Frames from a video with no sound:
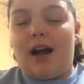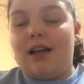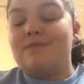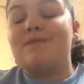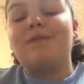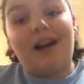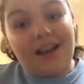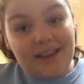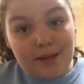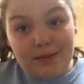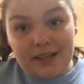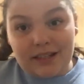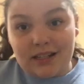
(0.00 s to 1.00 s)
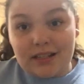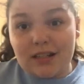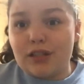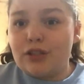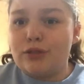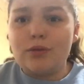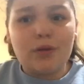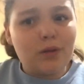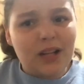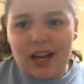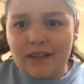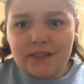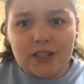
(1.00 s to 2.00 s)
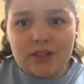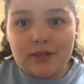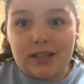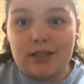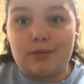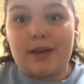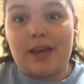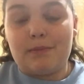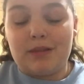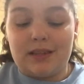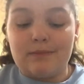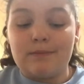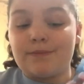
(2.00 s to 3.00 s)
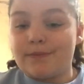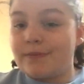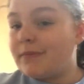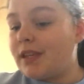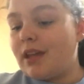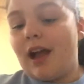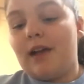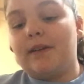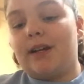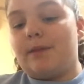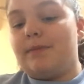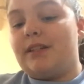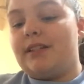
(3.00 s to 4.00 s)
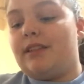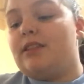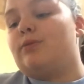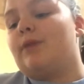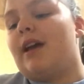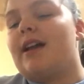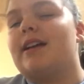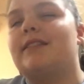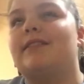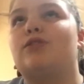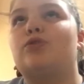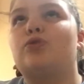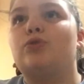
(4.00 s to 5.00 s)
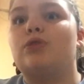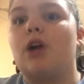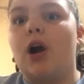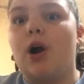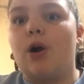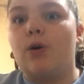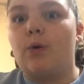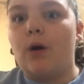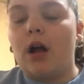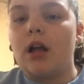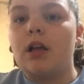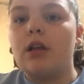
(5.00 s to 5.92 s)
In my opinion, you don't have to do it this way, but I recommend it this way because it's so